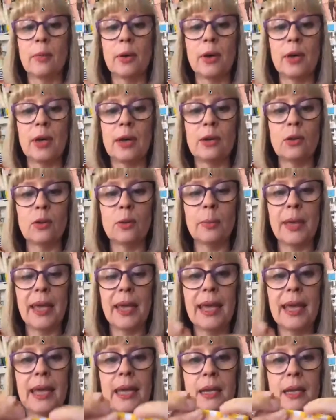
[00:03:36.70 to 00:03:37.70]
put a little
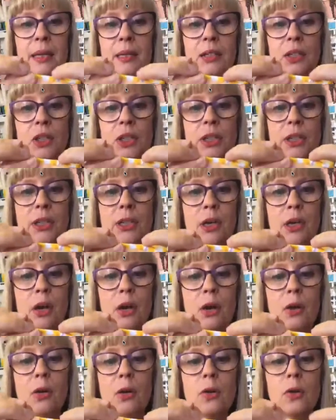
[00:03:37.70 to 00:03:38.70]
pin just to
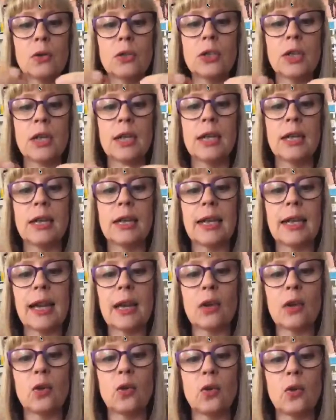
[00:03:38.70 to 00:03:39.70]
hold
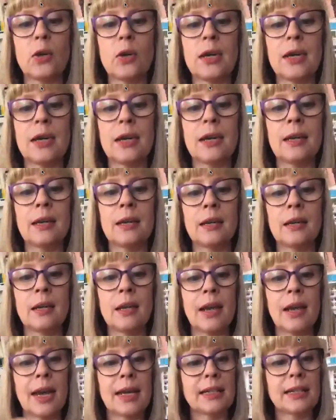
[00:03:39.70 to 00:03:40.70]
that corner
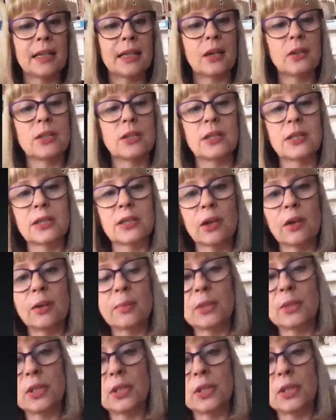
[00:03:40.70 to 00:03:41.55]
as I go to the sewing